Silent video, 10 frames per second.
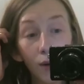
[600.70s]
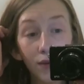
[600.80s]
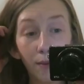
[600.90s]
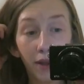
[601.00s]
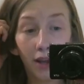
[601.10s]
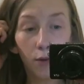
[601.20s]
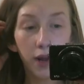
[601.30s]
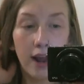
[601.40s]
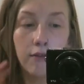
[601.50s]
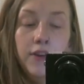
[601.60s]
Whilst I'm here,
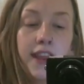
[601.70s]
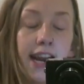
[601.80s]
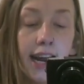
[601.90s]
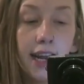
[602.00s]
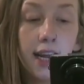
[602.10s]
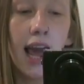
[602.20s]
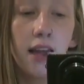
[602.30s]
quick outfit of the day.